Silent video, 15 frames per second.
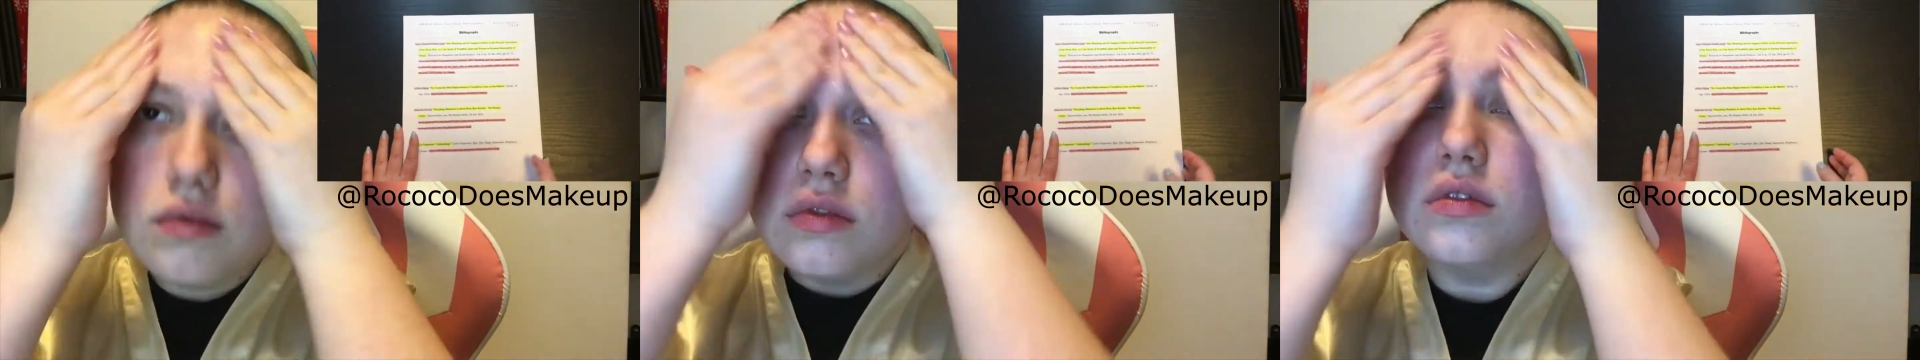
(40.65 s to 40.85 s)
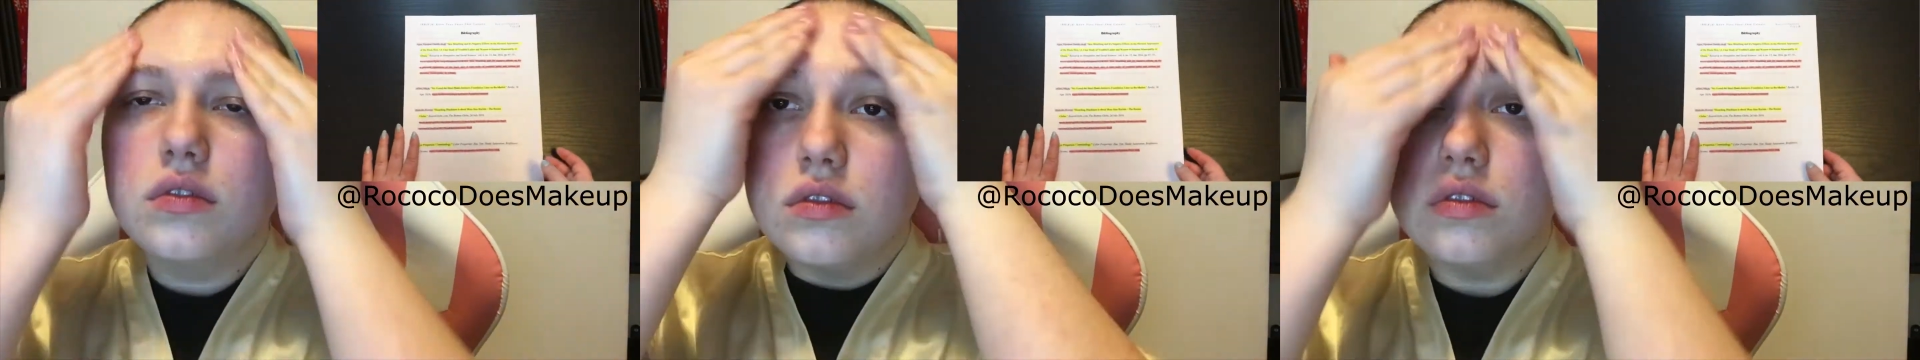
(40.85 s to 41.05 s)

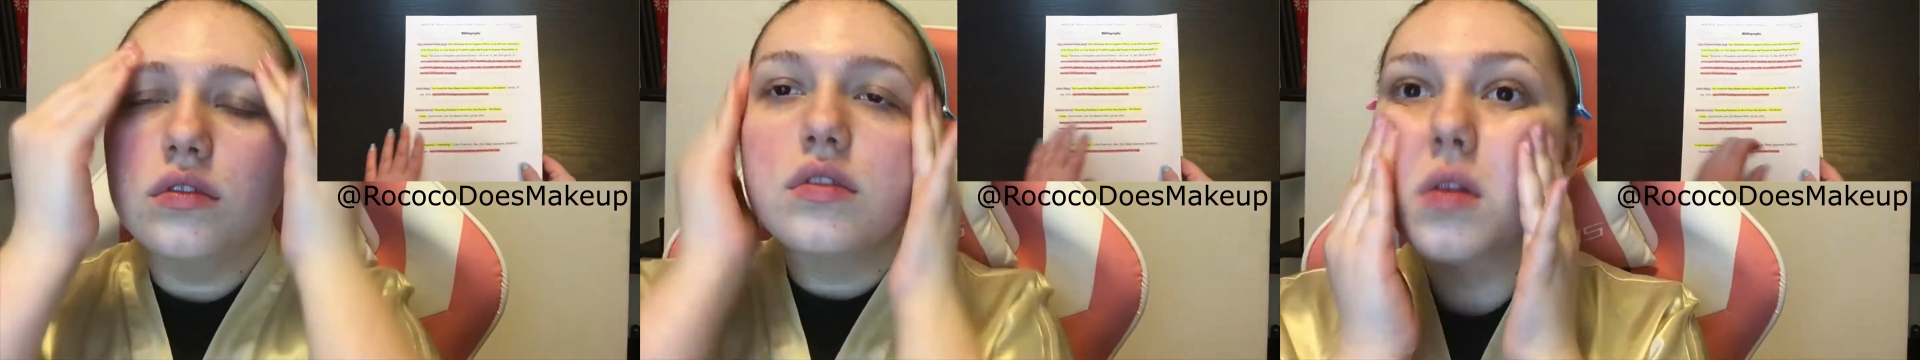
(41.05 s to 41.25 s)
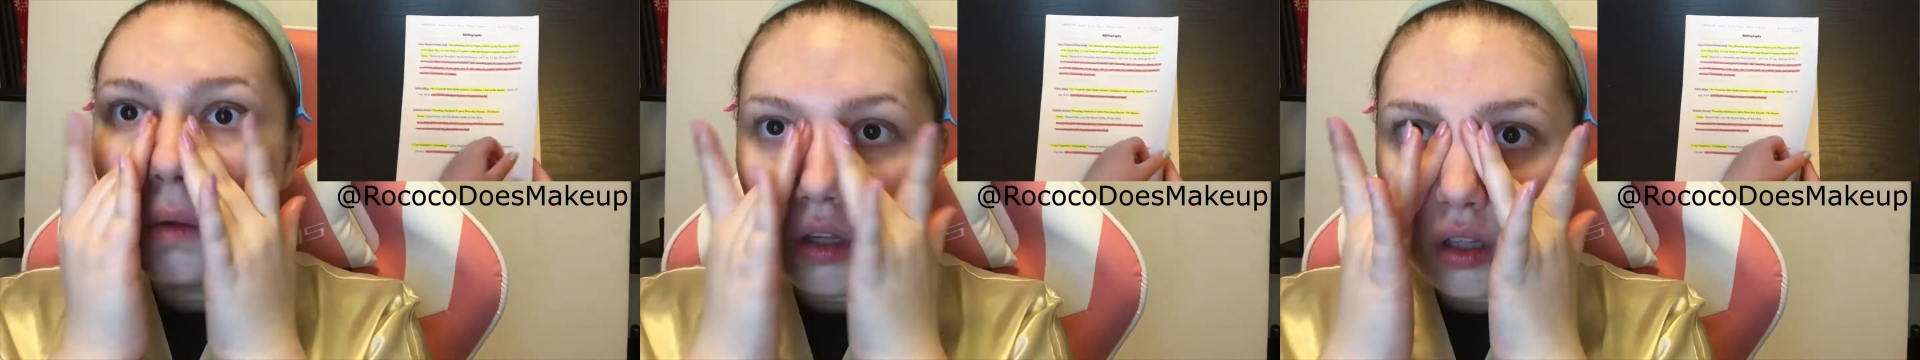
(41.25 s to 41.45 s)

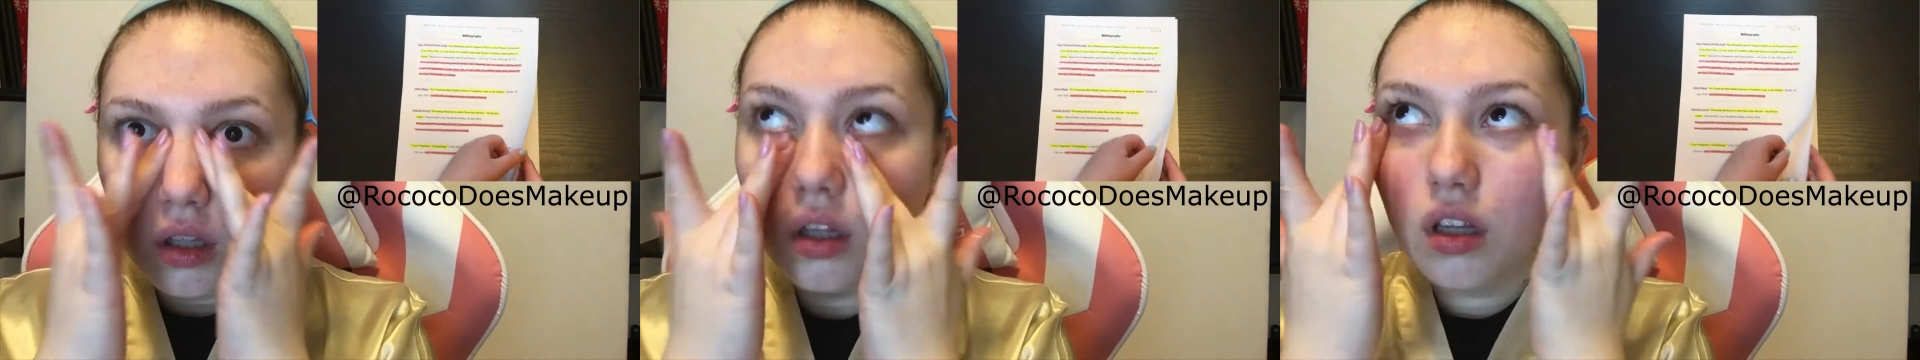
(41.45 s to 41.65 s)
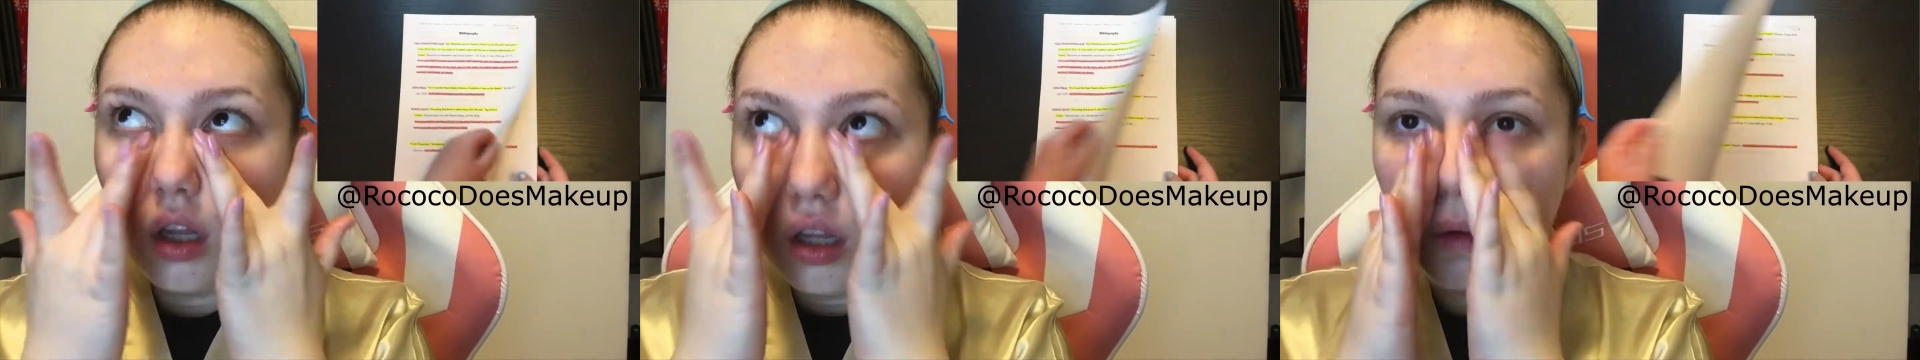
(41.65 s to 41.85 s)
19
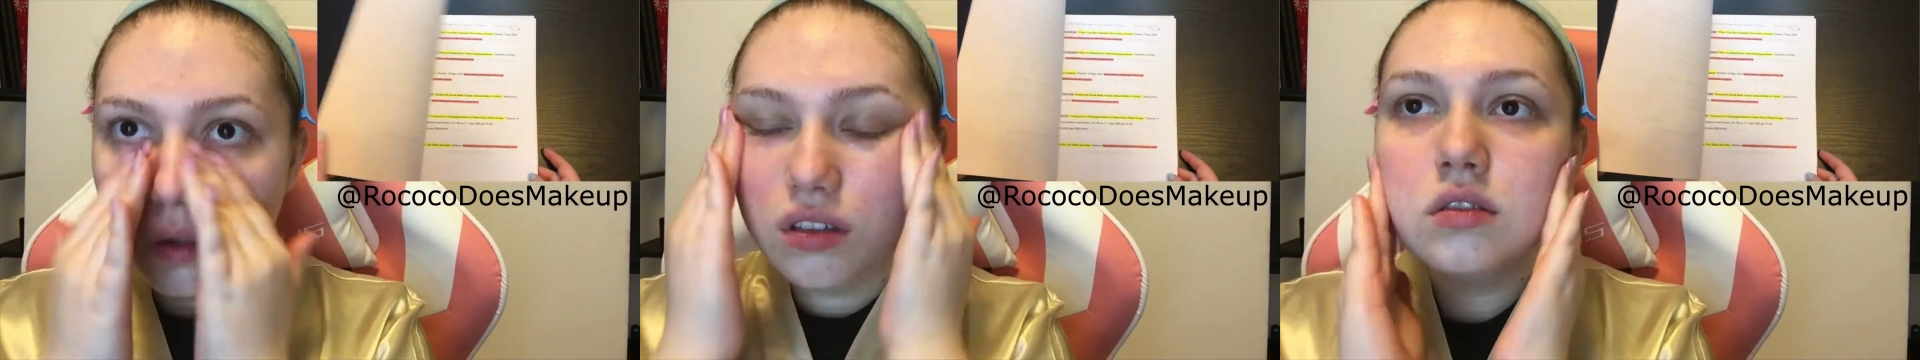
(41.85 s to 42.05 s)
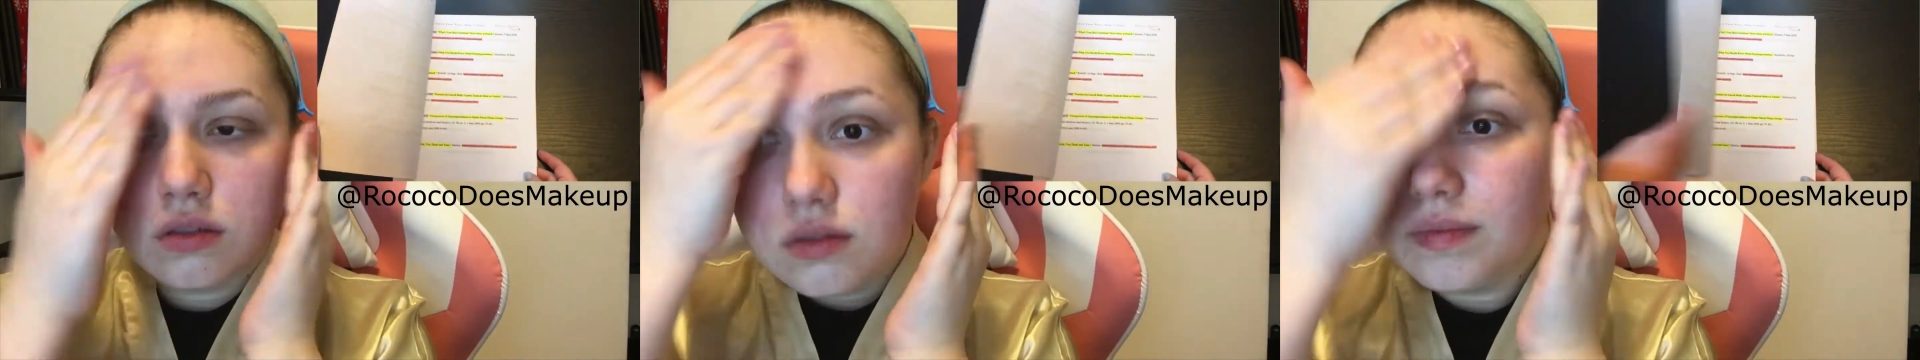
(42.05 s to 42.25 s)
free-to-access
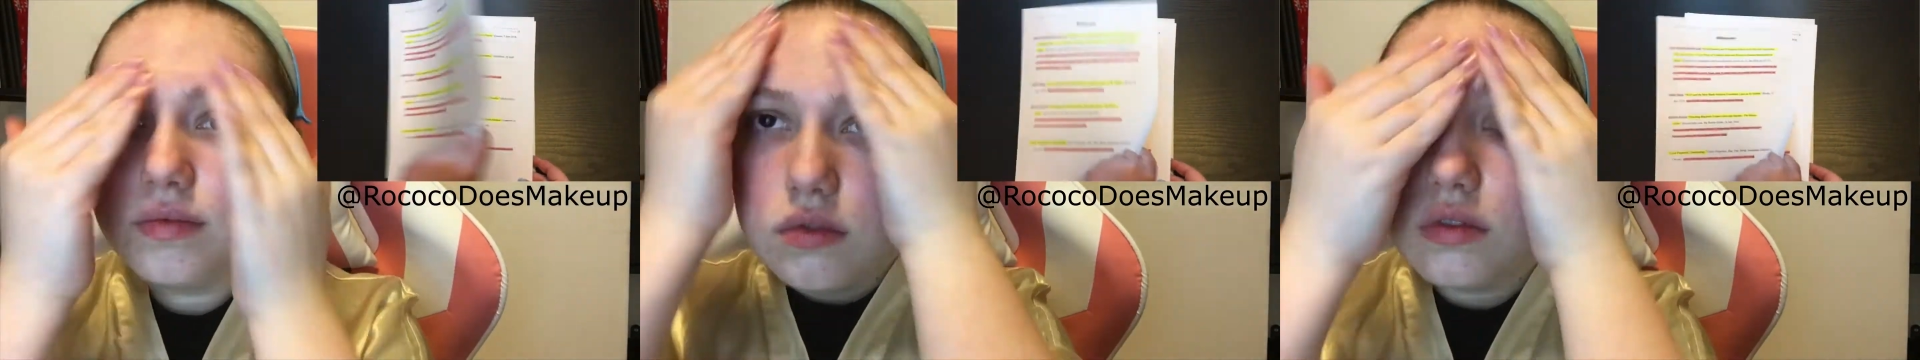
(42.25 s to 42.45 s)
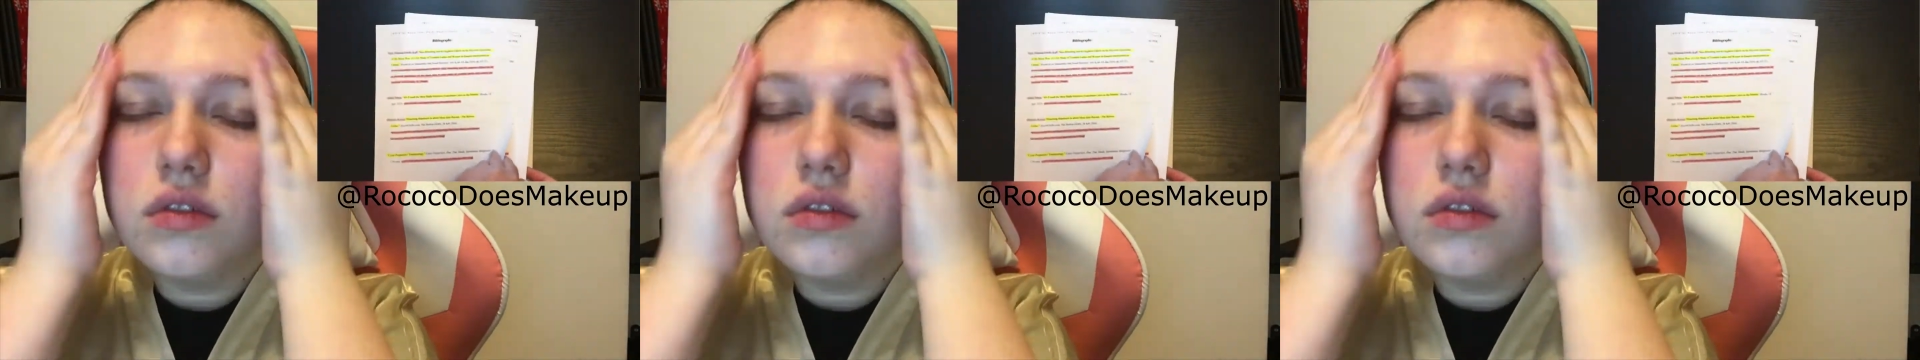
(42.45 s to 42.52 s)
sources